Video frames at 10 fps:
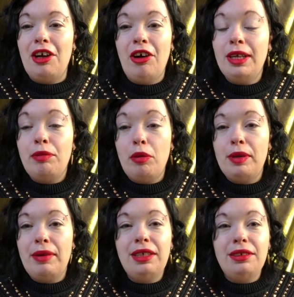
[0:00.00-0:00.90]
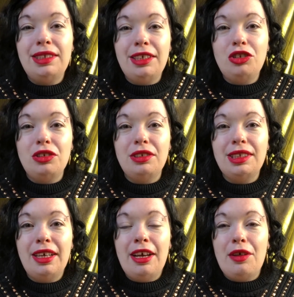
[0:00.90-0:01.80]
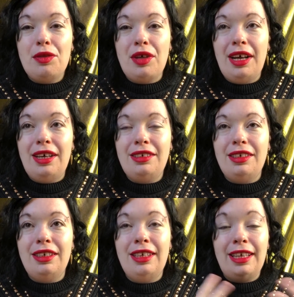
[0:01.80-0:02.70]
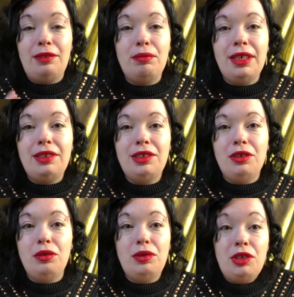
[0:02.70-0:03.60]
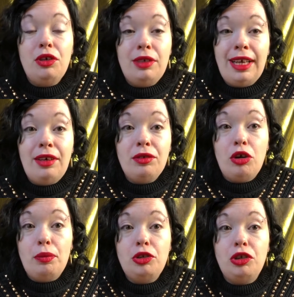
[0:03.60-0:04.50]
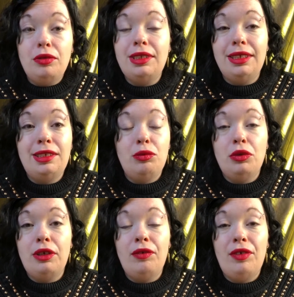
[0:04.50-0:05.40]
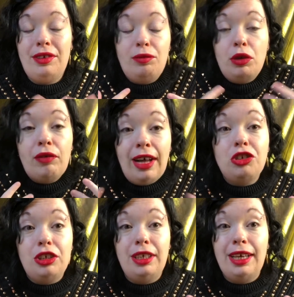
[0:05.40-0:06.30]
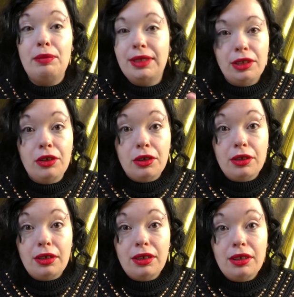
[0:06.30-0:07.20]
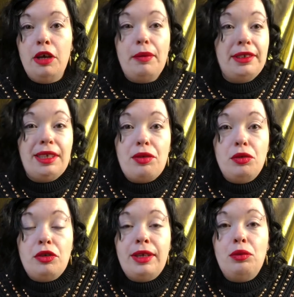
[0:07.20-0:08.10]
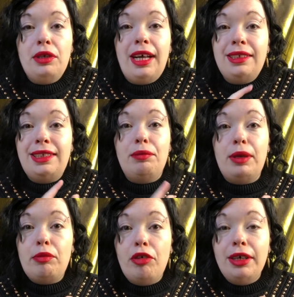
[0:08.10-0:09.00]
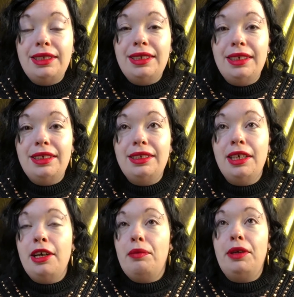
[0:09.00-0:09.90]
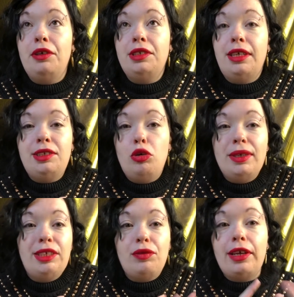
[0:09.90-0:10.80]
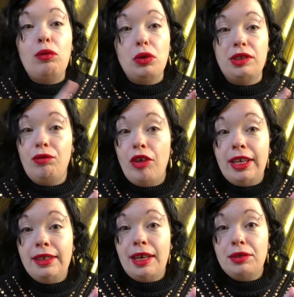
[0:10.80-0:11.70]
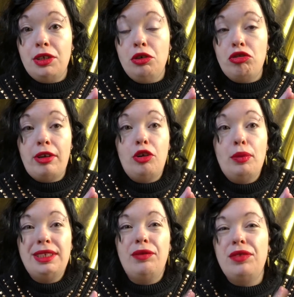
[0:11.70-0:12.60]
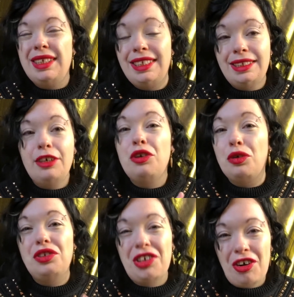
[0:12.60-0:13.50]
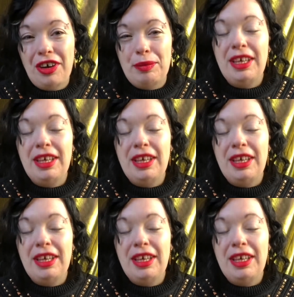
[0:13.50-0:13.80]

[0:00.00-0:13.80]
I probably made decisions that led me to turn down opportunities that would have actually allowed me to earn. Because I thought they wouldn't accept my prices, because I told myself that I wasn't ready. That was a huge one. I told myself, this isn't a good time.